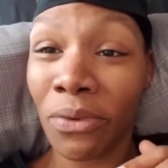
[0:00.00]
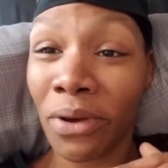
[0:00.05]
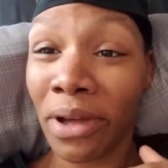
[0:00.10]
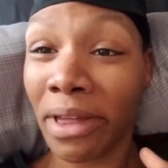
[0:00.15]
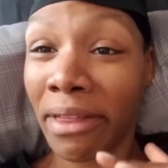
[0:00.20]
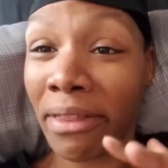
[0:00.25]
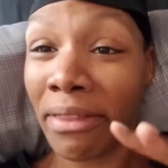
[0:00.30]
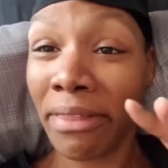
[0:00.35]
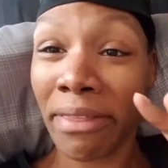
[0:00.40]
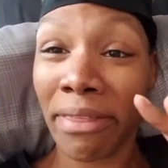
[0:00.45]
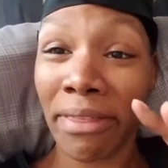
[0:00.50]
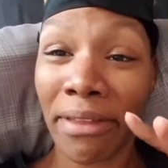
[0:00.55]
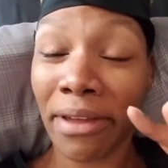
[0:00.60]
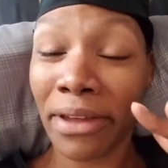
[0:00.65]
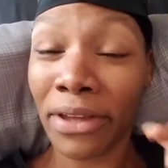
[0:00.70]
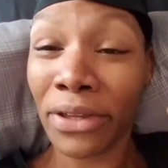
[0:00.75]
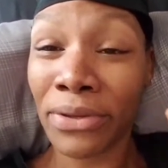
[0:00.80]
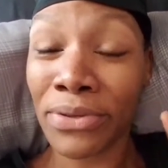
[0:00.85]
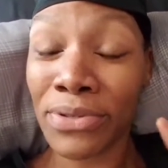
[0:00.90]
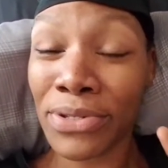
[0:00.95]
with
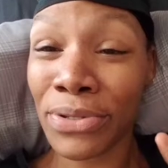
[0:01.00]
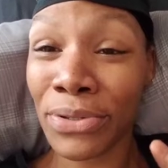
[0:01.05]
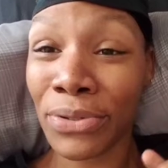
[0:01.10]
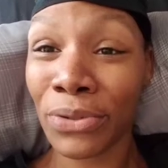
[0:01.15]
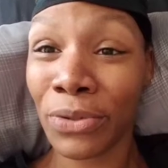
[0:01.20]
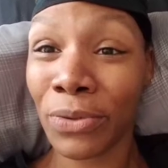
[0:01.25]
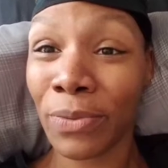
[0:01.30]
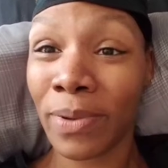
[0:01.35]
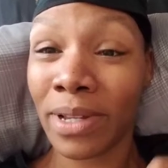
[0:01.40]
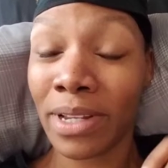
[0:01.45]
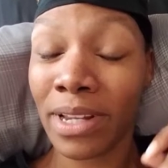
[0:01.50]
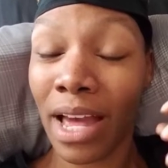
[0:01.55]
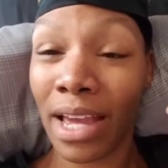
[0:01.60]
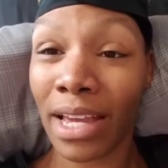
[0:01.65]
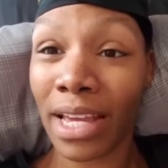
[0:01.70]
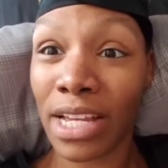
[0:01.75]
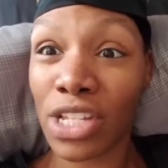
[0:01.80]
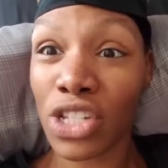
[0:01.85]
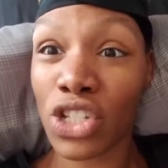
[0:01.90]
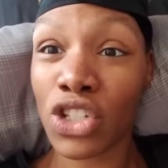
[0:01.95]
YouTube and
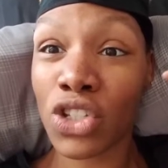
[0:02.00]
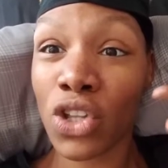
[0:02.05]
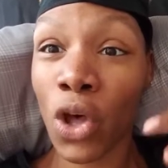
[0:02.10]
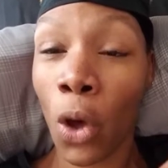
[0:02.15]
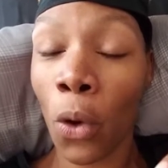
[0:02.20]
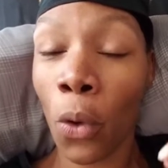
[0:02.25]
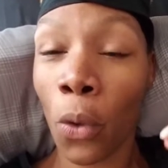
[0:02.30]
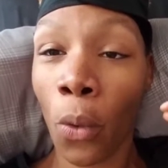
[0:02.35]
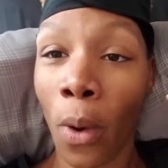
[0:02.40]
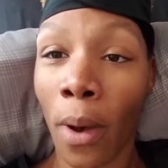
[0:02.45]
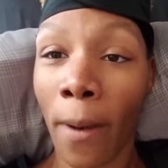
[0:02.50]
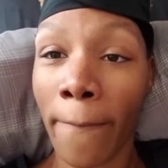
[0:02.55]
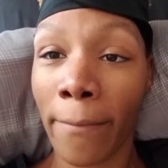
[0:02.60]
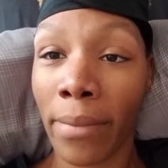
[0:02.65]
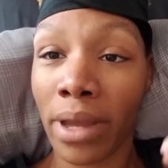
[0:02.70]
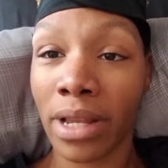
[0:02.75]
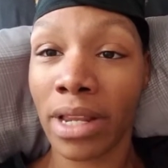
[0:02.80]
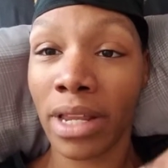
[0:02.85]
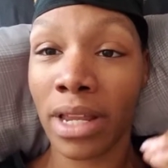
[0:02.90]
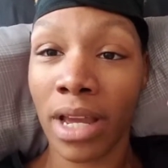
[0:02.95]
I get so
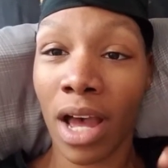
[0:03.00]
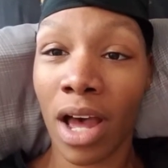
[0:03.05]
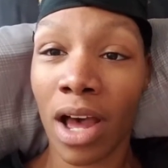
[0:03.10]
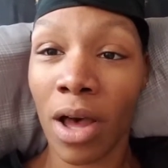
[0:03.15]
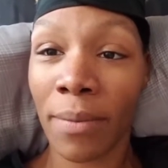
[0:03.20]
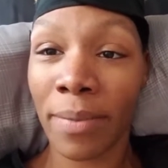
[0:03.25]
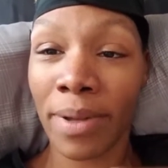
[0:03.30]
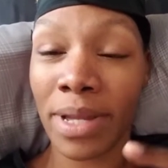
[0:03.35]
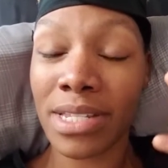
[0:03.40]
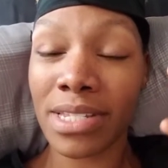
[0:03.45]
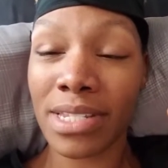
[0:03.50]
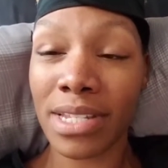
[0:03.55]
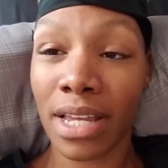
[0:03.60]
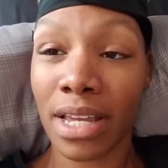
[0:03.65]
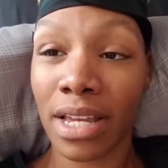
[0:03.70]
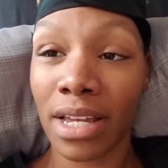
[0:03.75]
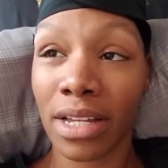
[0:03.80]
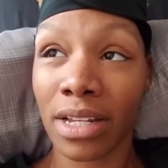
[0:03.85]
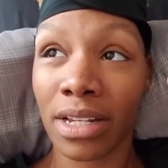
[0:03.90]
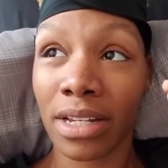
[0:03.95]
many comments
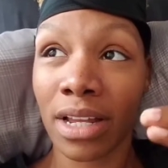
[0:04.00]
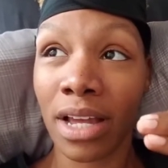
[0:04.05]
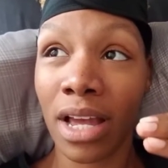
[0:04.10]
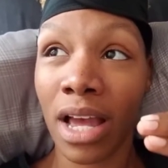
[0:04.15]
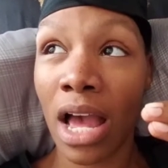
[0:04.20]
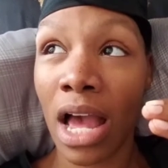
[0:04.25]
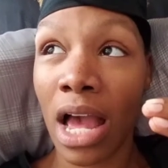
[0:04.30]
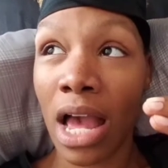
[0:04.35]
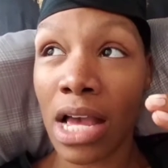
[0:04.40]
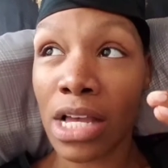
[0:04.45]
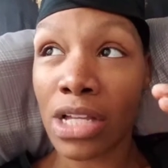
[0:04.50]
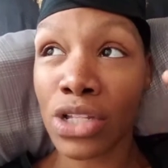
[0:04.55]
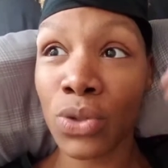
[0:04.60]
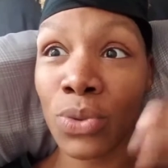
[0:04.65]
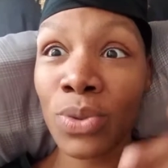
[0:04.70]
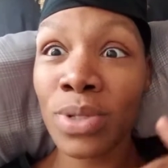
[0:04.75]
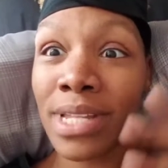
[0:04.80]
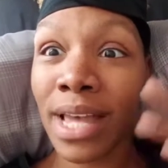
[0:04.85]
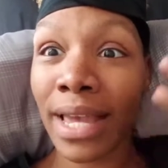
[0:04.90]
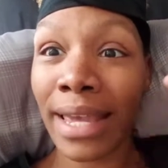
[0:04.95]
and as
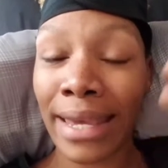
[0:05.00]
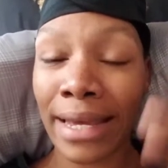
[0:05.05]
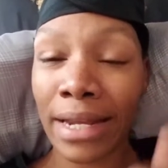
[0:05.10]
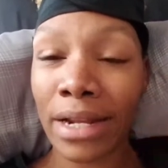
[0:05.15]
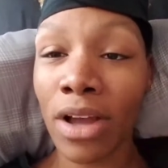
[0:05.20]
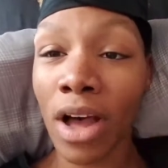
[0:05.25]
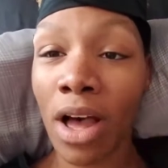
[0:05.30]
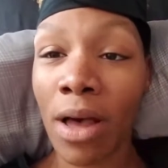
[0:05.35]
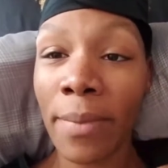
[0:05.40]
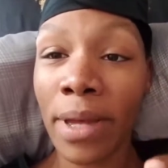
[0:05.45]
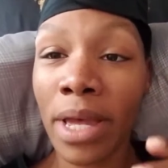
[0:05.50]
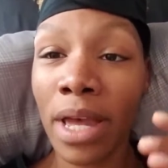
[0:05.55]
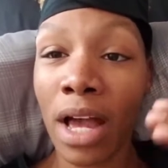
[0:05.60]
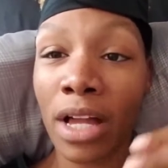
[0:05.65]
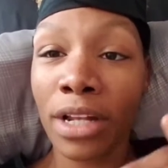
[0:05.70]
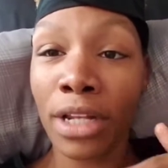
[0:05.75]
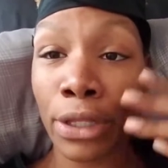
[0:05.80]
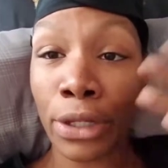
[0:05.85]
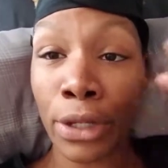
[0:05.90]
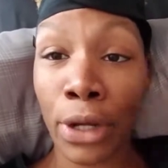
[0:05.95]
soon as I get a
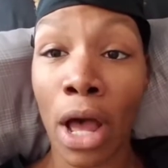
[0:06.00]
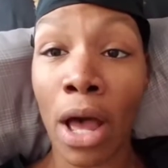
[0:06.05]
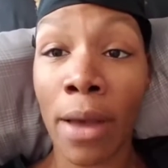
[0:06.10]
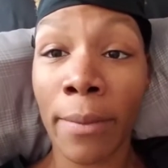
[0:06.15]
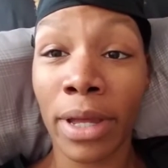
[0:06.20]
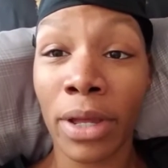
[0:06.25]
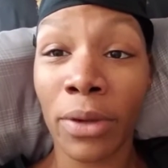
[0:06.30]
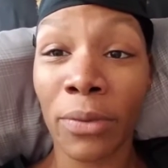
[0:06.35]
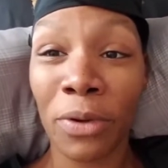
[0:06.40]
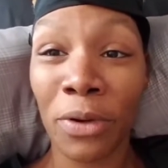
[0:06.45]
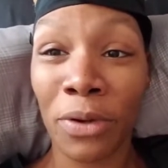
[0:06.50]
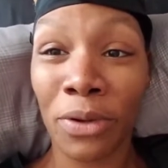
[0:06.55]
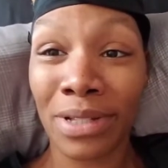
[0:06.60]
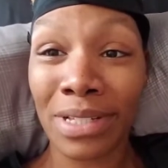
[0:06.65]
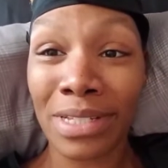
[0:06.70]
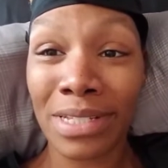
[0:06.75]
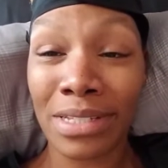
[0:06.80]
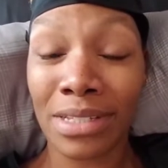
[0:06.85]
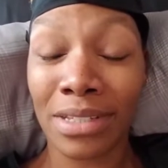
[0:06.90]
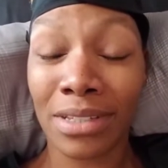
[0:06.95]
comment, another comment
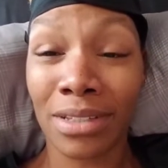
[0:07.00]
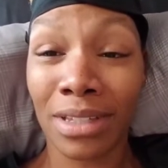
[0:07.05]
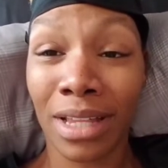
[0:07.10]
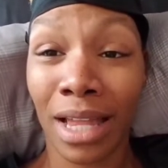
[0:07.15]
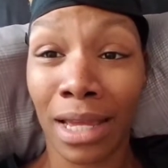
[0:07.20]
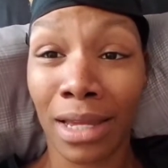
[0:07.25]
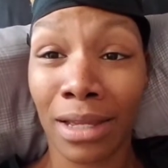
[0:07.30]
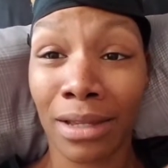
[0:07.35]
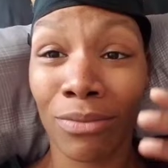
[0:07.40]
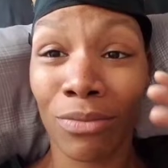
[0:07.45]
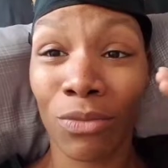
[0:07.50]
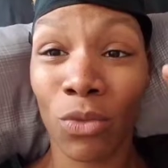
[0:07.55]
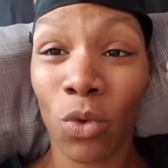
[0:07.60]
will like